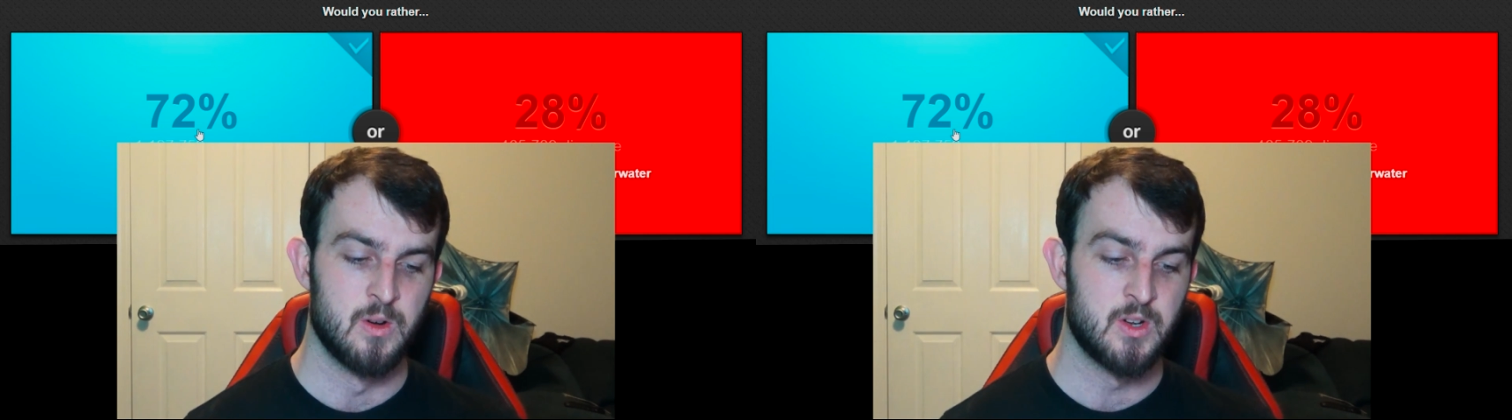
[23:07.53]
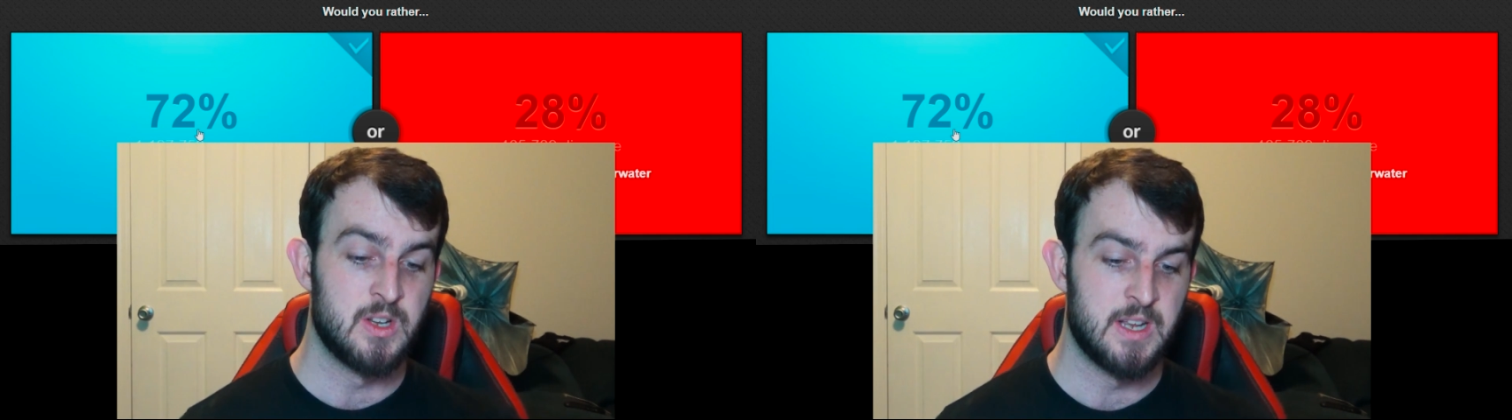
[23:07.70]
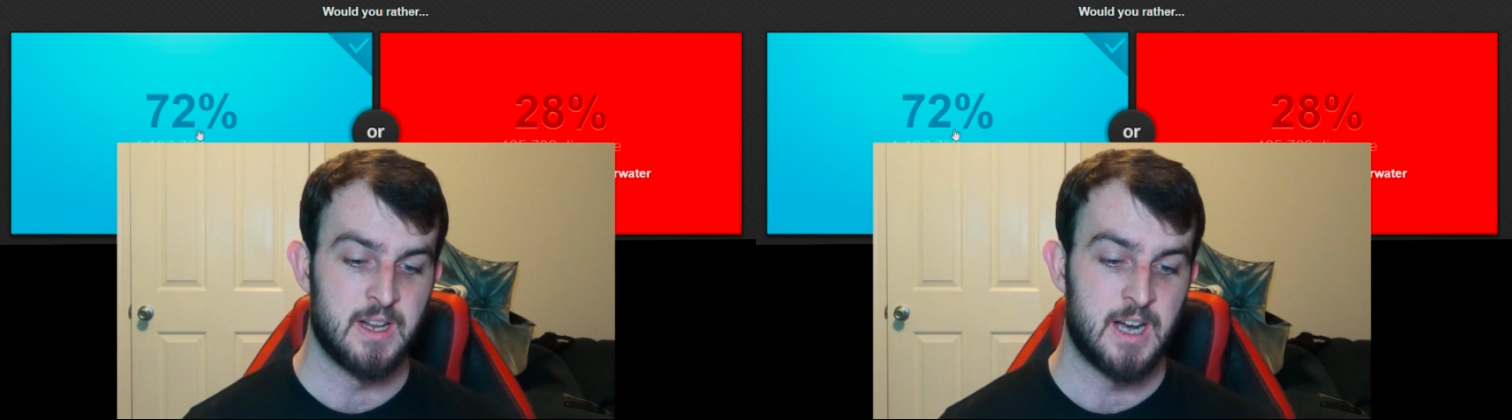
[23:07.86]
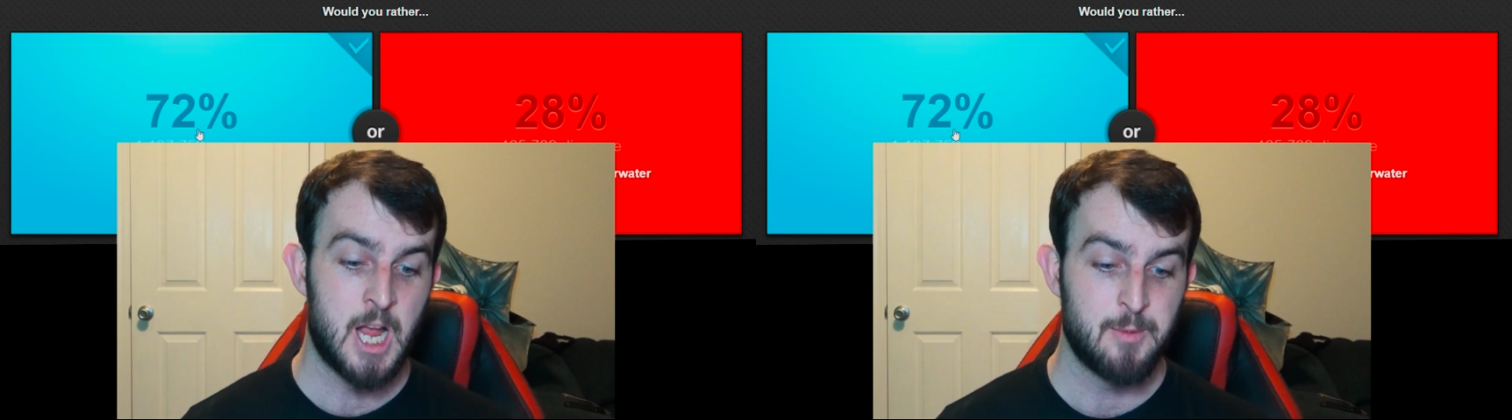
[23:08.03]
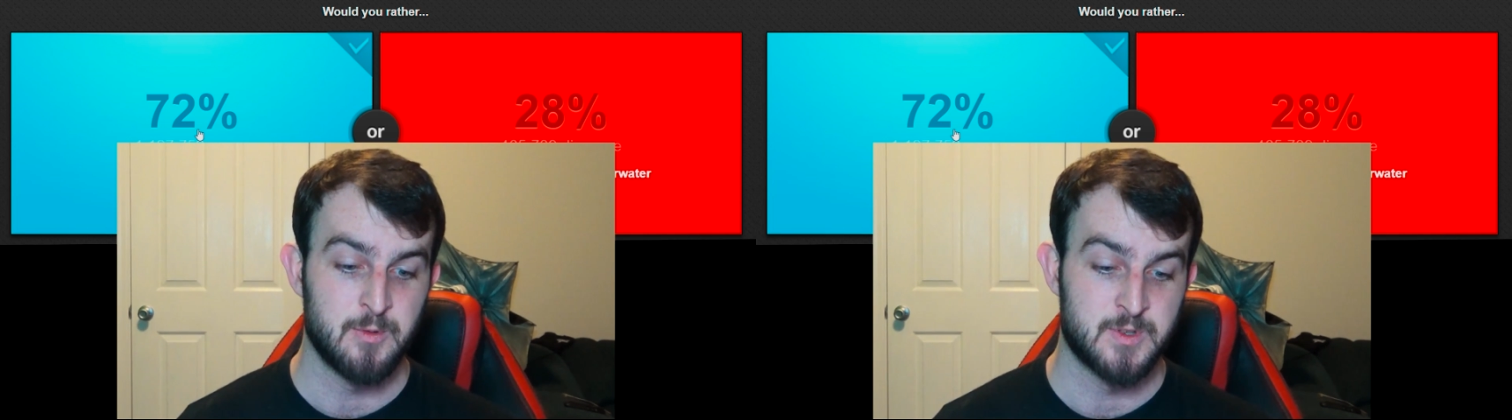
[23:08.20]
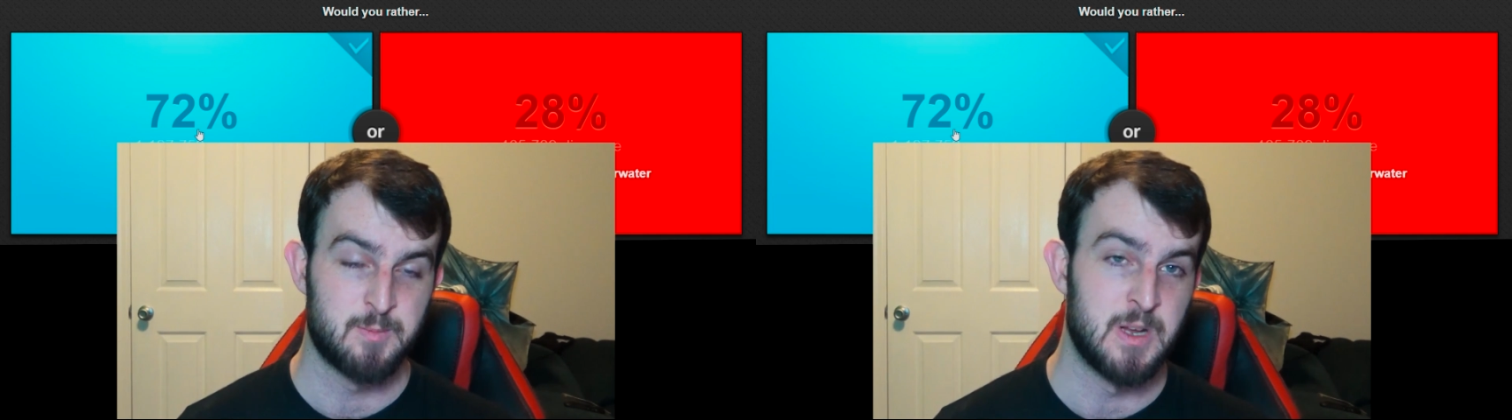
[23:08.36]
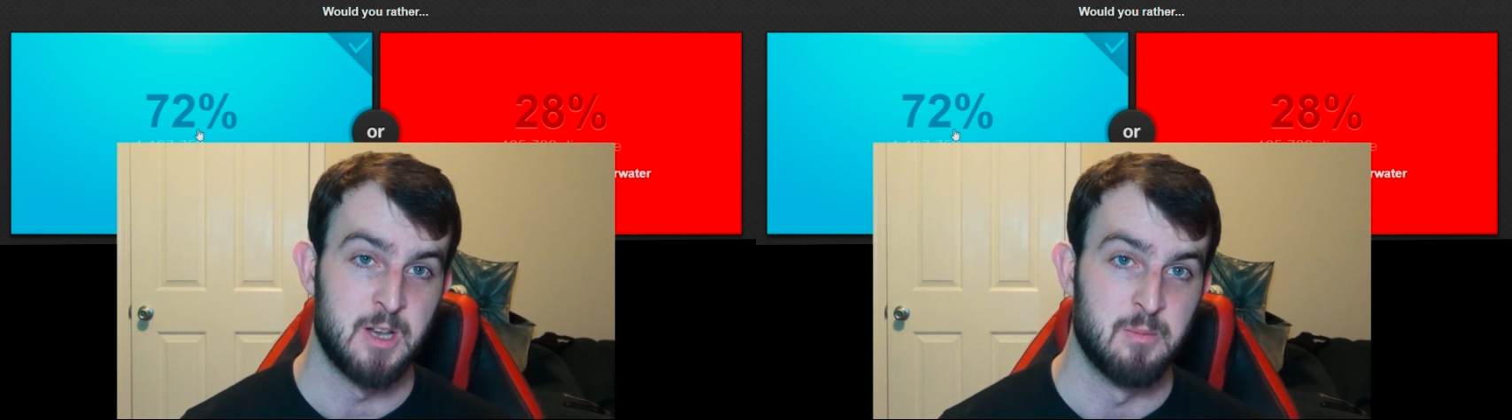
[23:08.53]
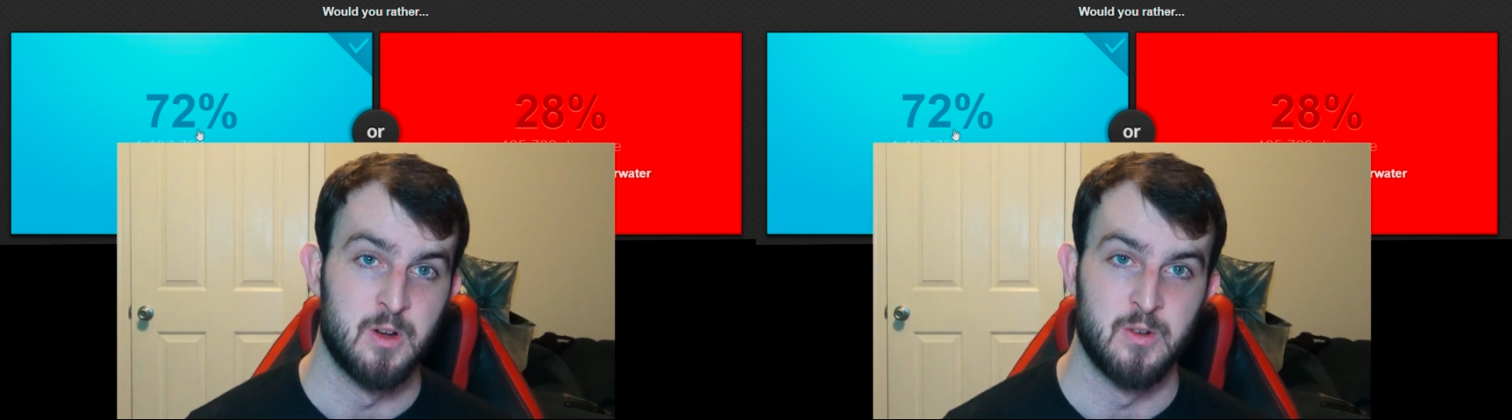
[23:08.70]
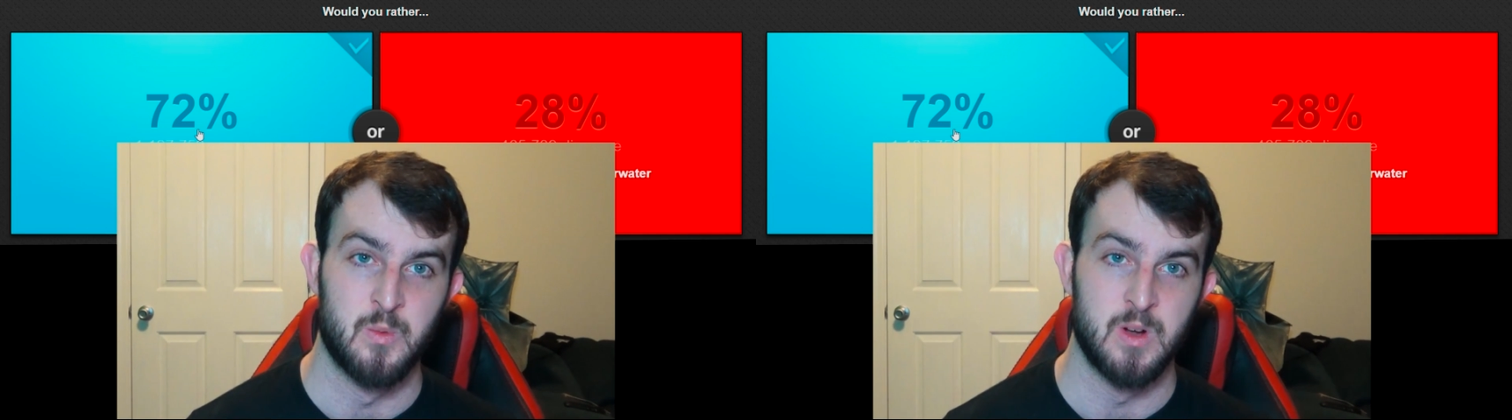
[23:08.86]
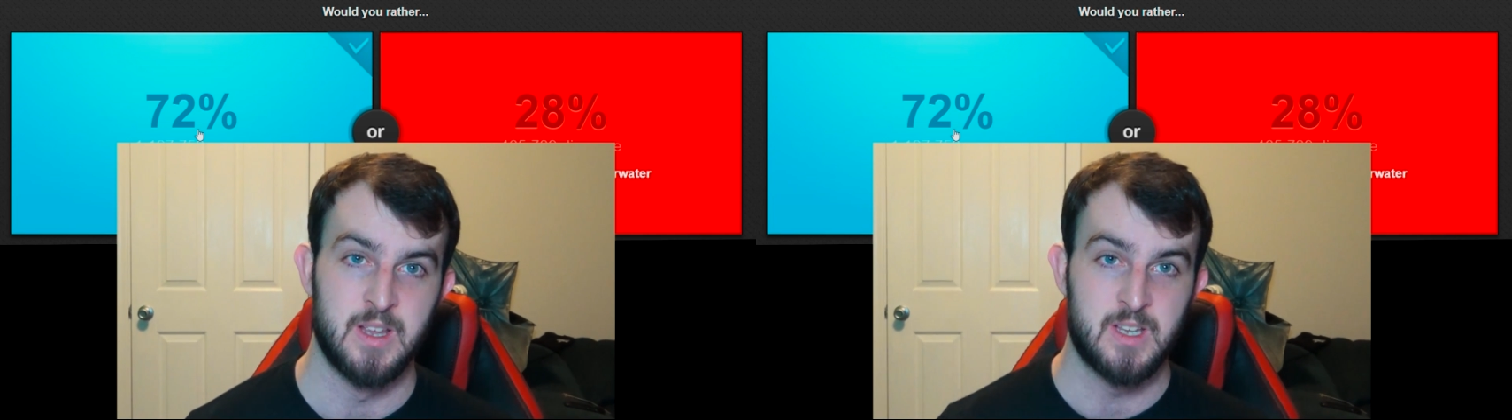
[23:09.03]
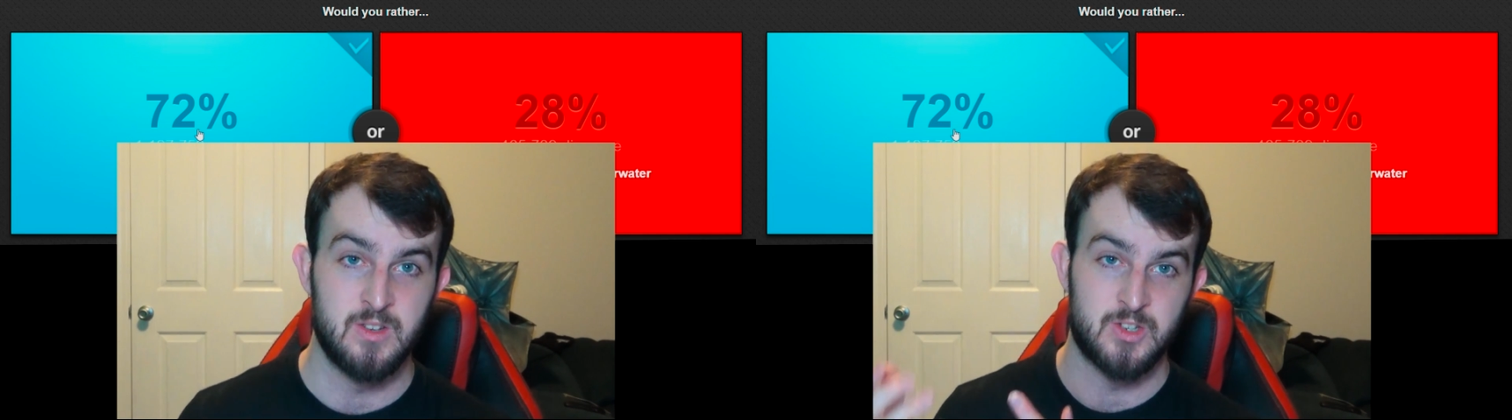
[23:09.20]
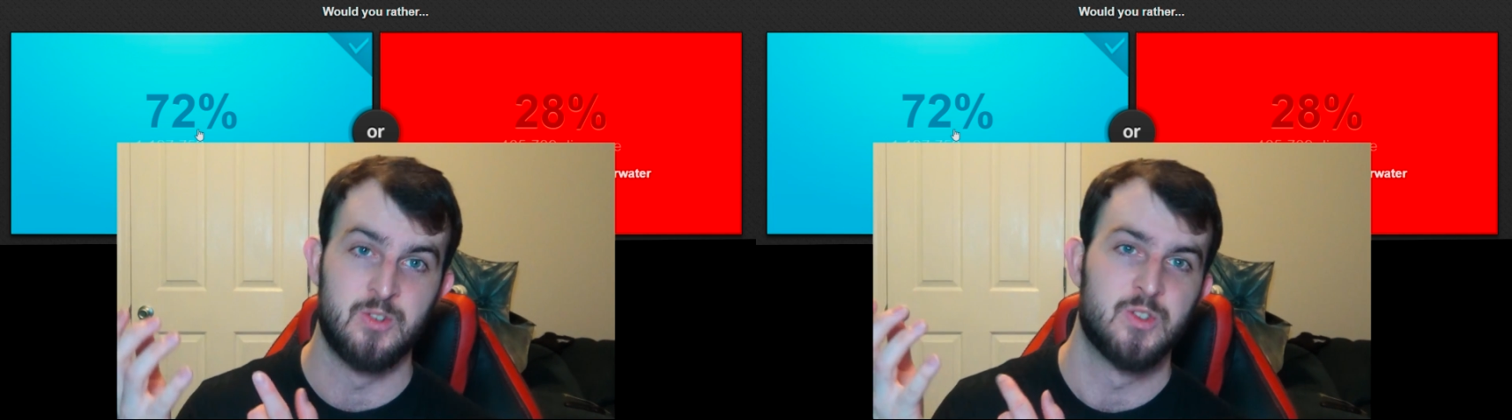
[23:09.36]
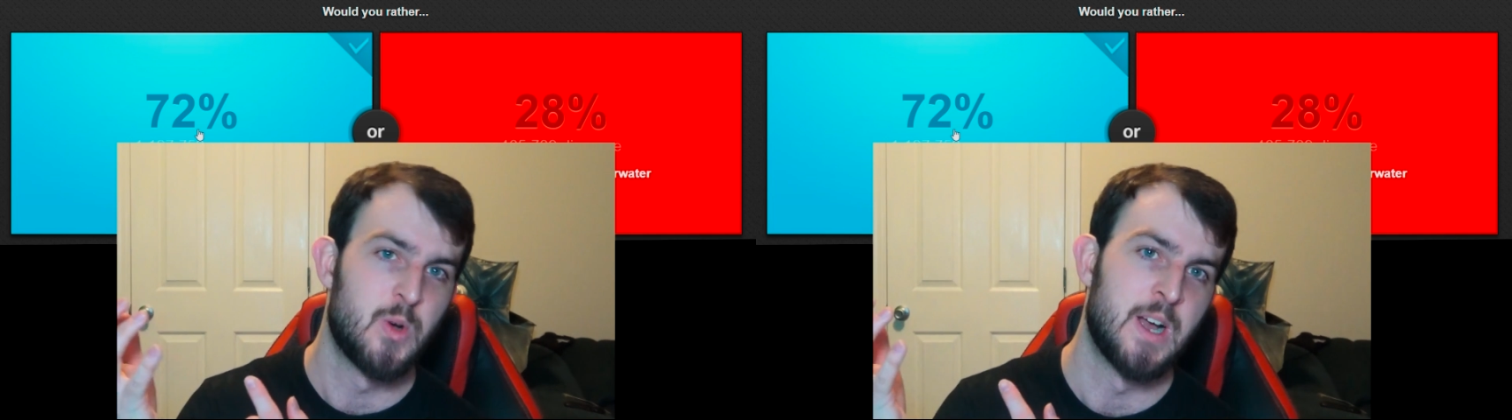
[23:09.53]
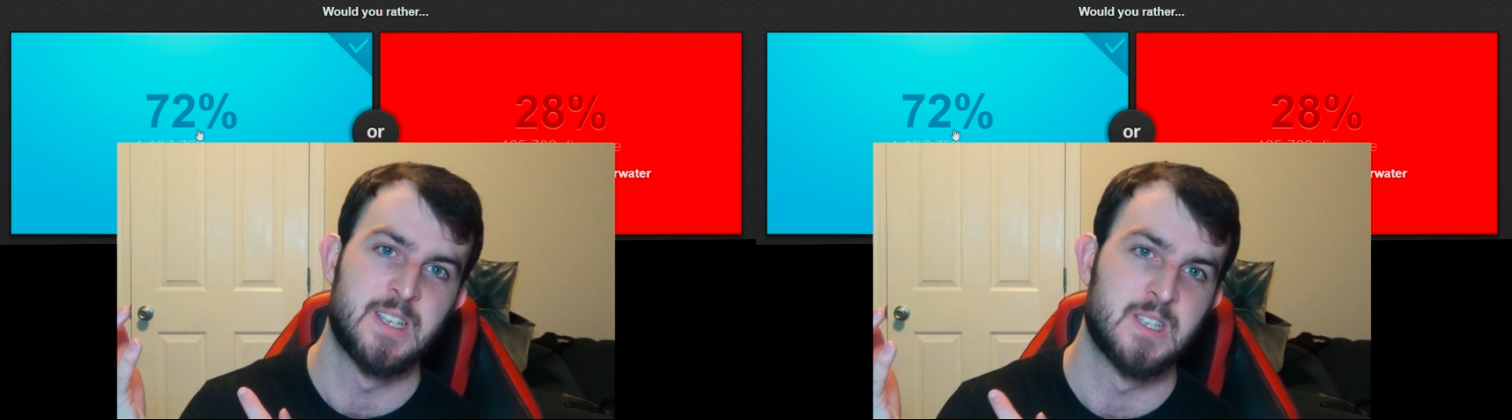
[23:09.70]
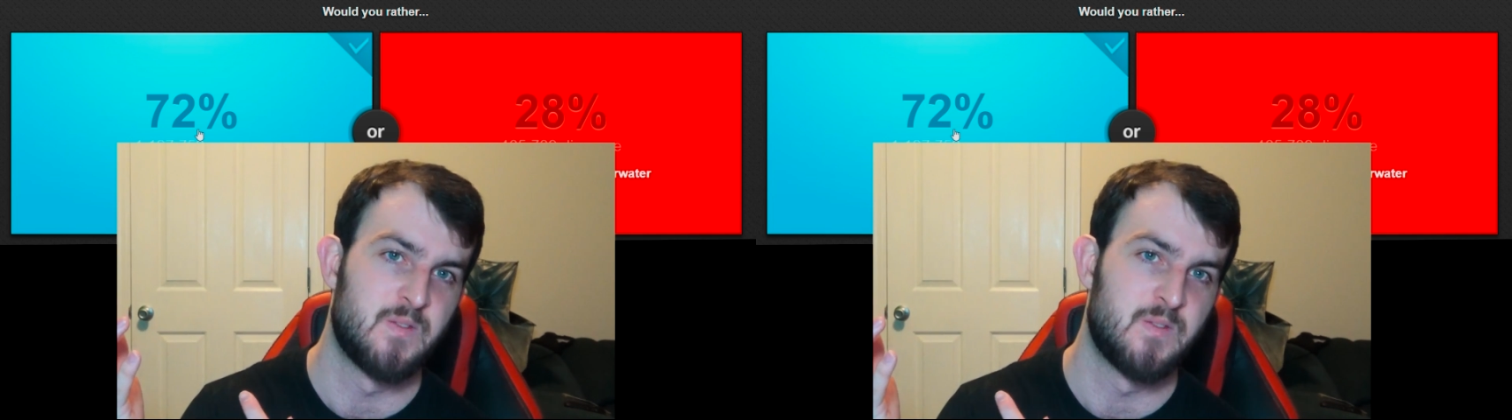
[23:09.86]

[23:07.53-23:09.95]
Or you can get a hyper speed mode where like you shoot